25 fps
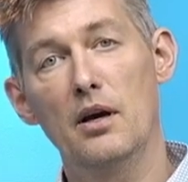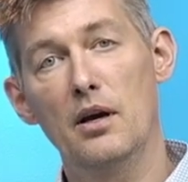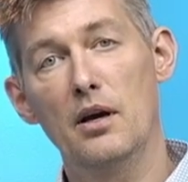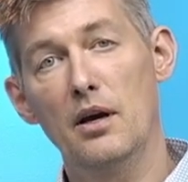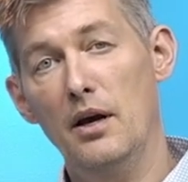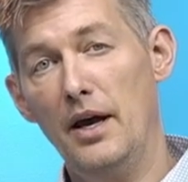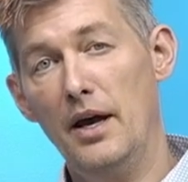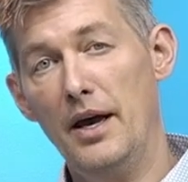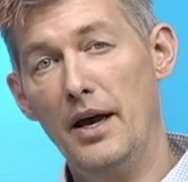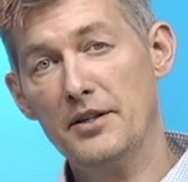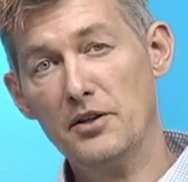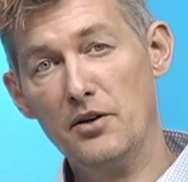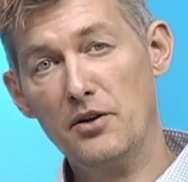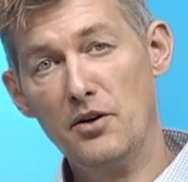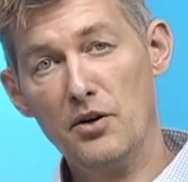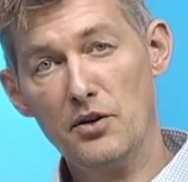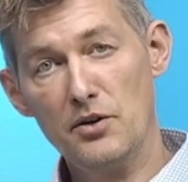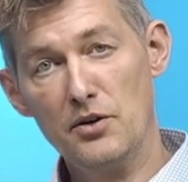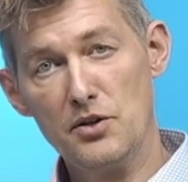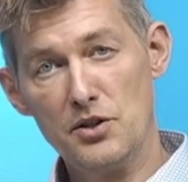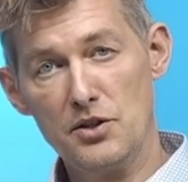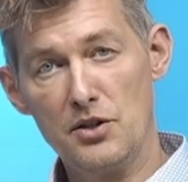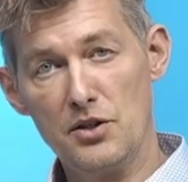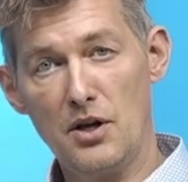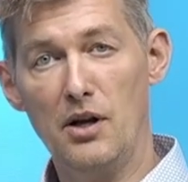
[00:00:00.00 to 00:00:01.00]
As a
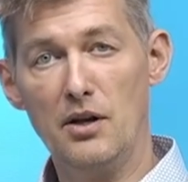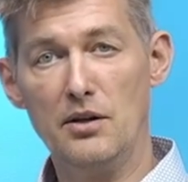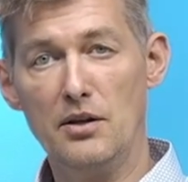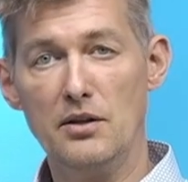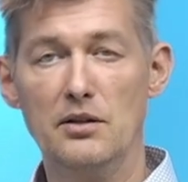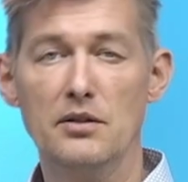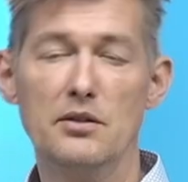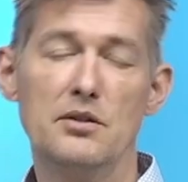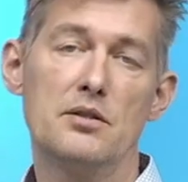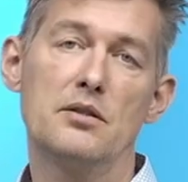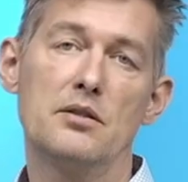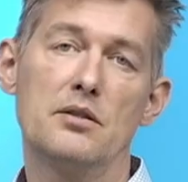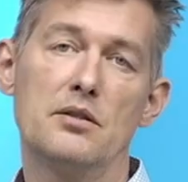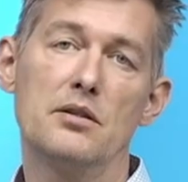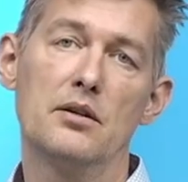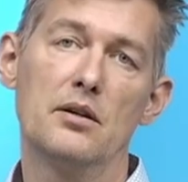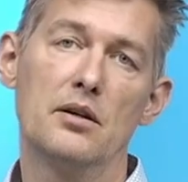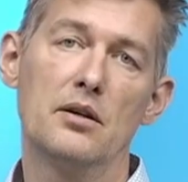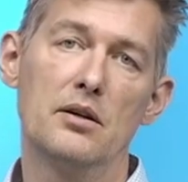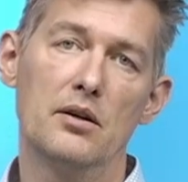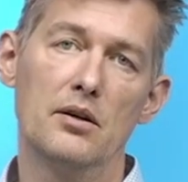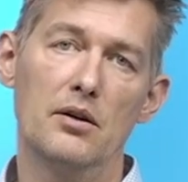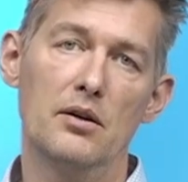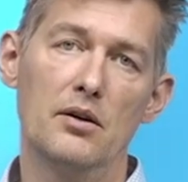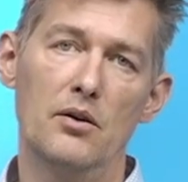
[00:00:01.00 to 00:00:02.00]
consultant
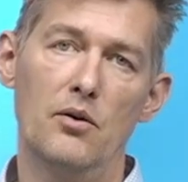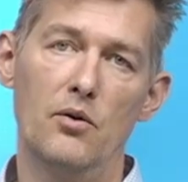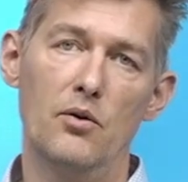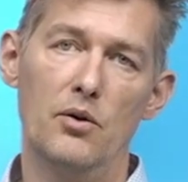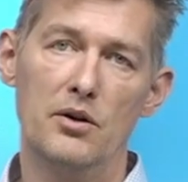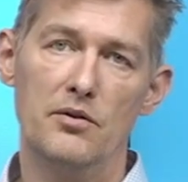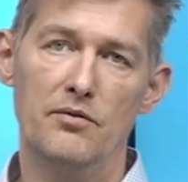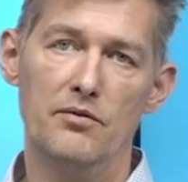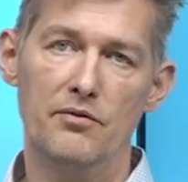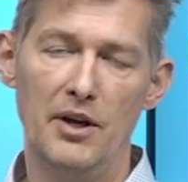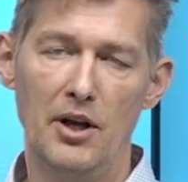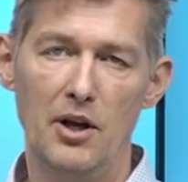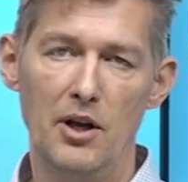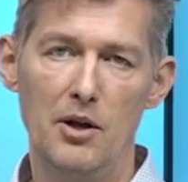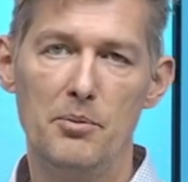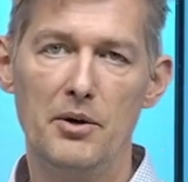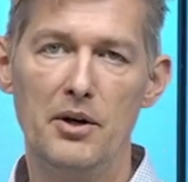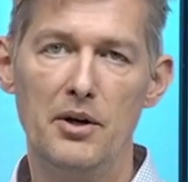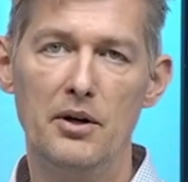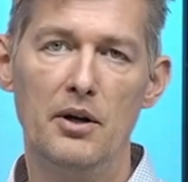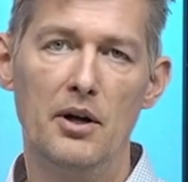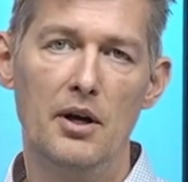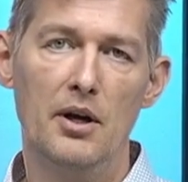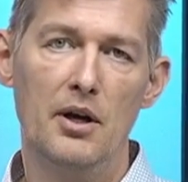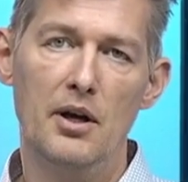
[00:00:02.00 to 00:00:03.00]
or
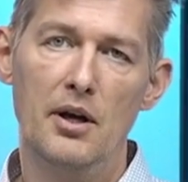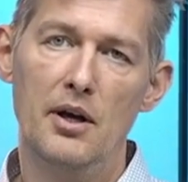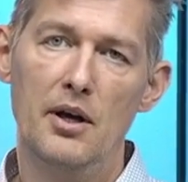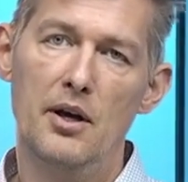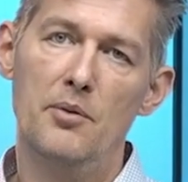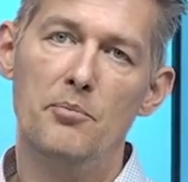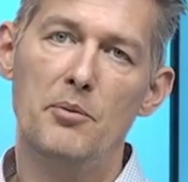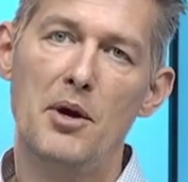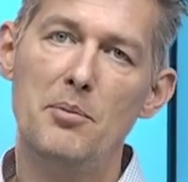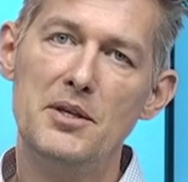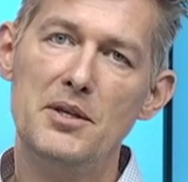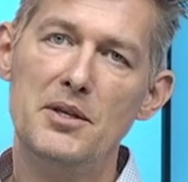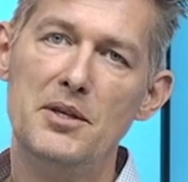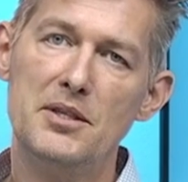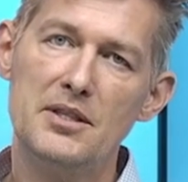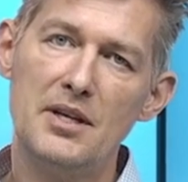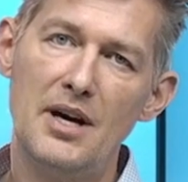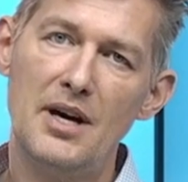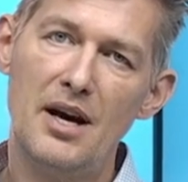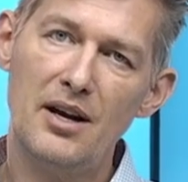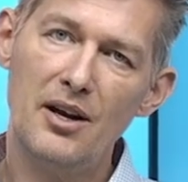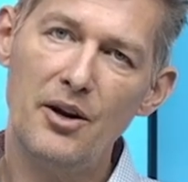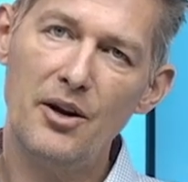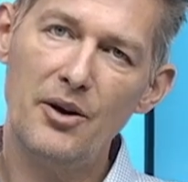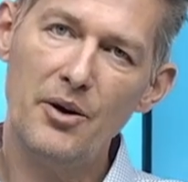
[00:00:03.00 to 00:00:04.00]
developer, maybe
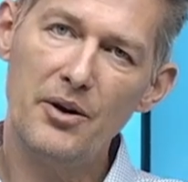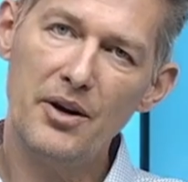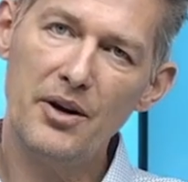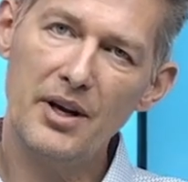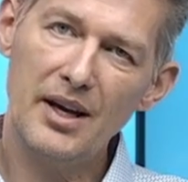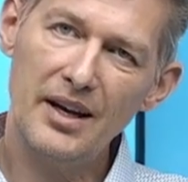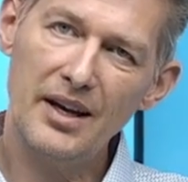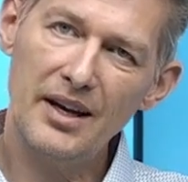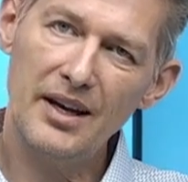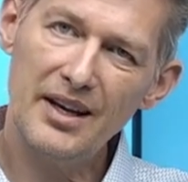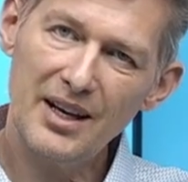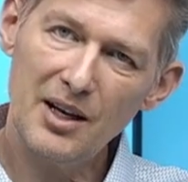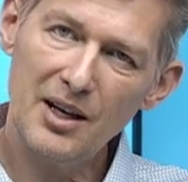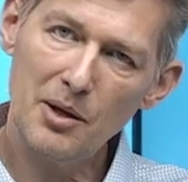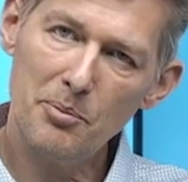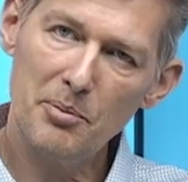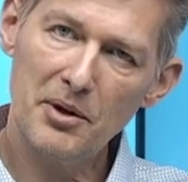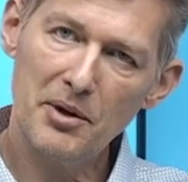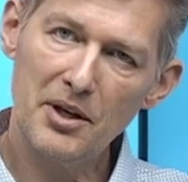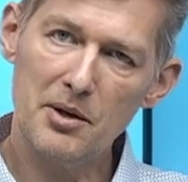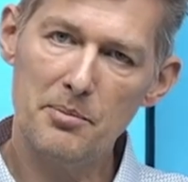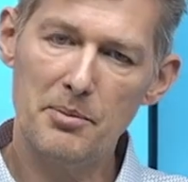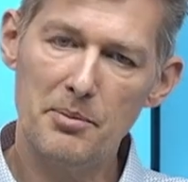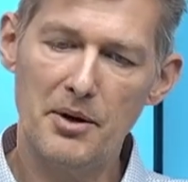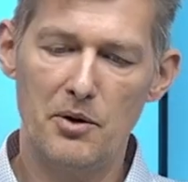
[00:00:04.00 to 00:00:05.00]
start learning a little
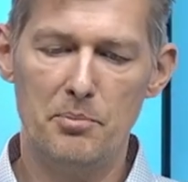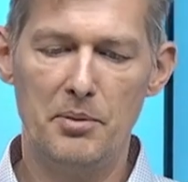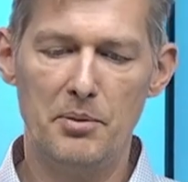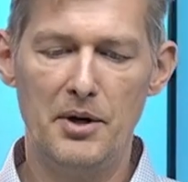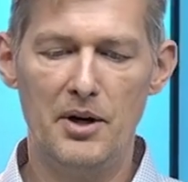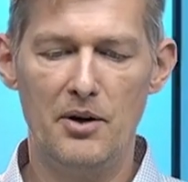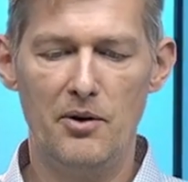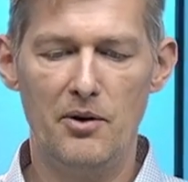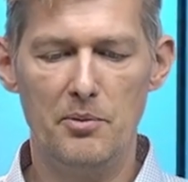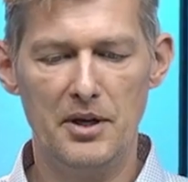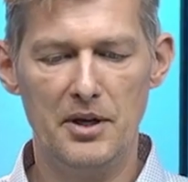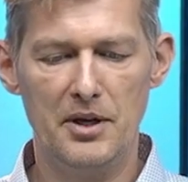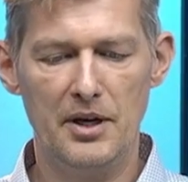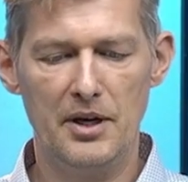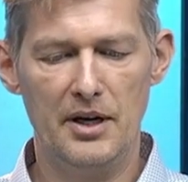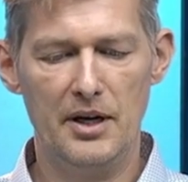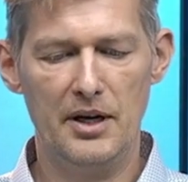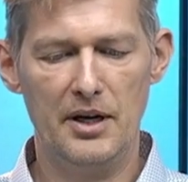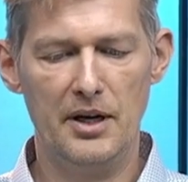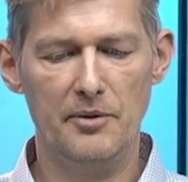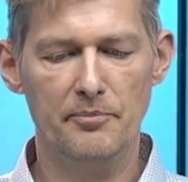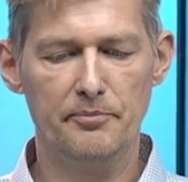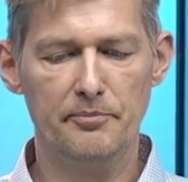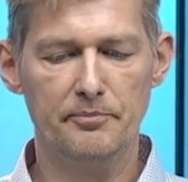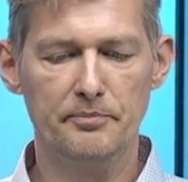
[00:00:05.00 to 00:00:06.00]
bit about Power
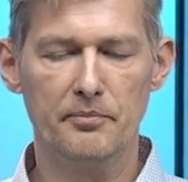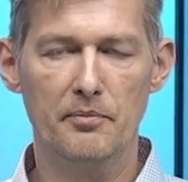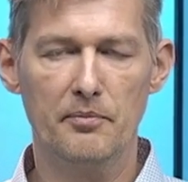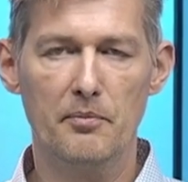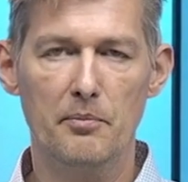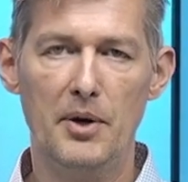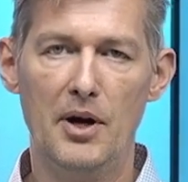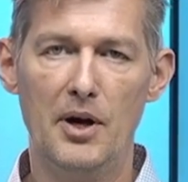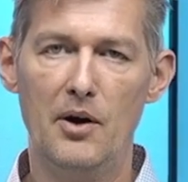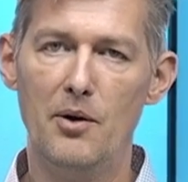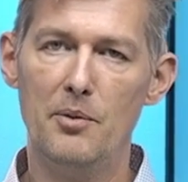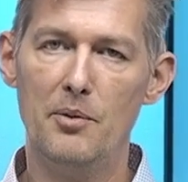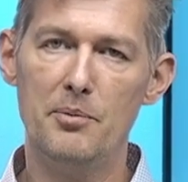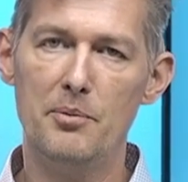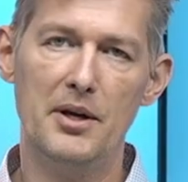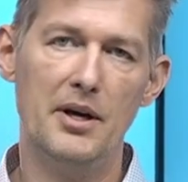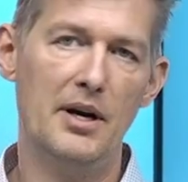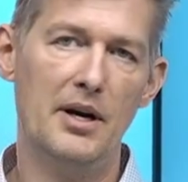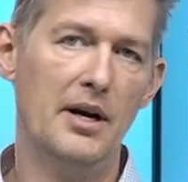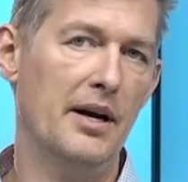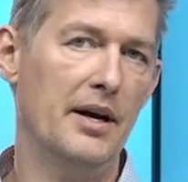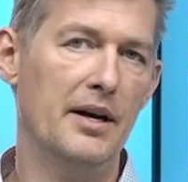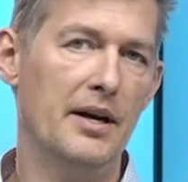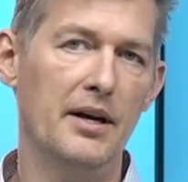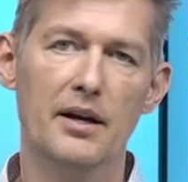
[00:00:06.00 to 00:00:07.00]
BI. Power
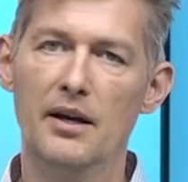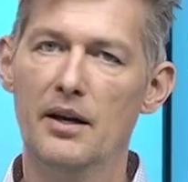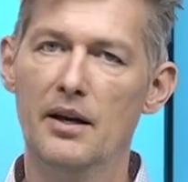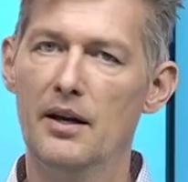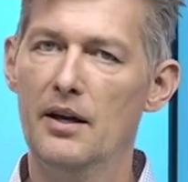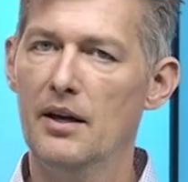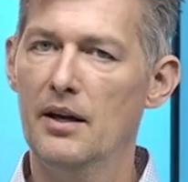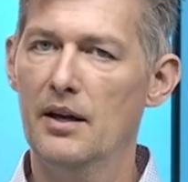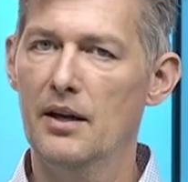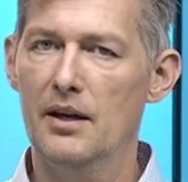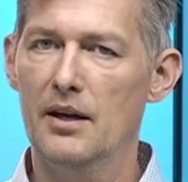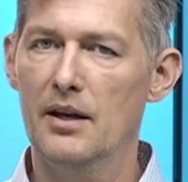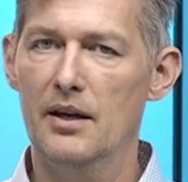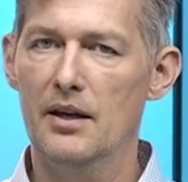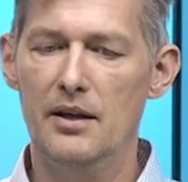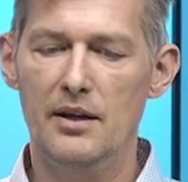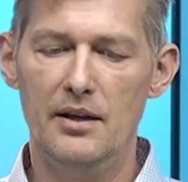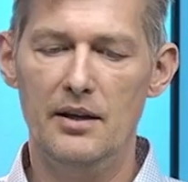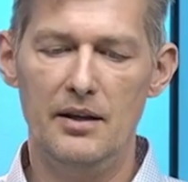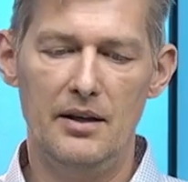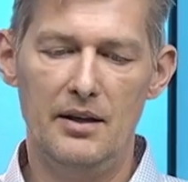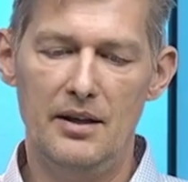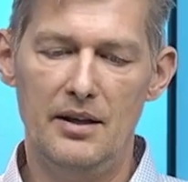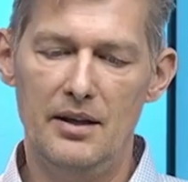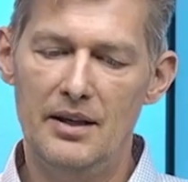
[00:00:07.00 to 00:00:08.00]
BI
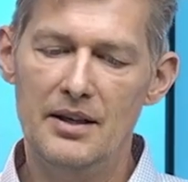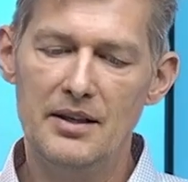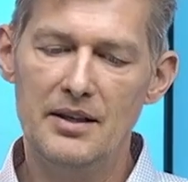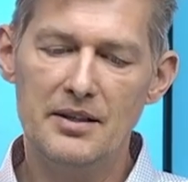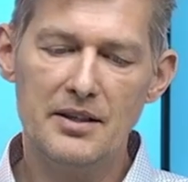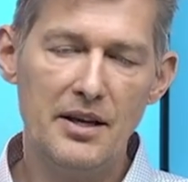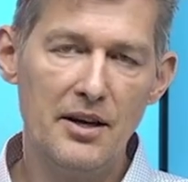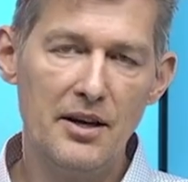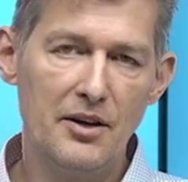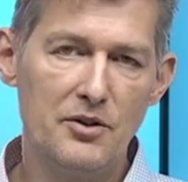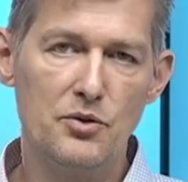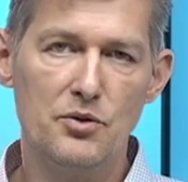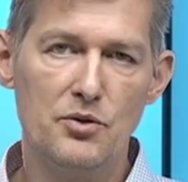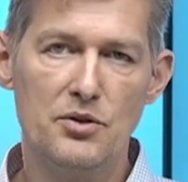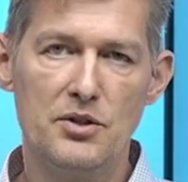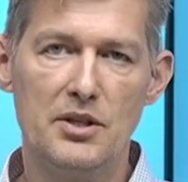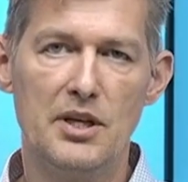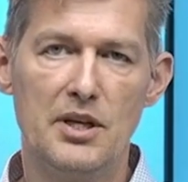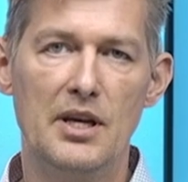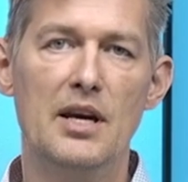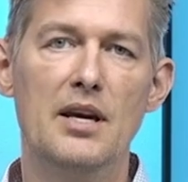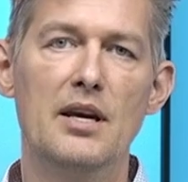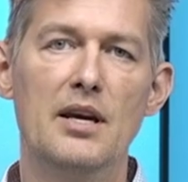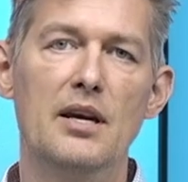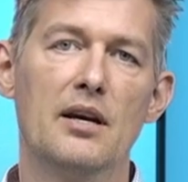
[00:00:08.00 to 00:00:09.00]
is here to
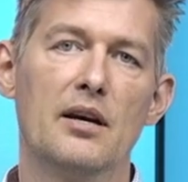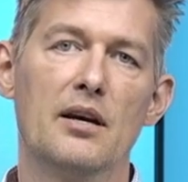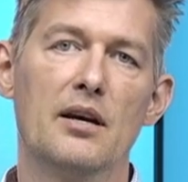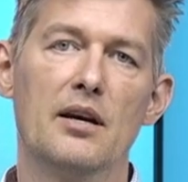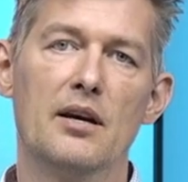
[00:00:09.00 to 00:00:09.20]
stay.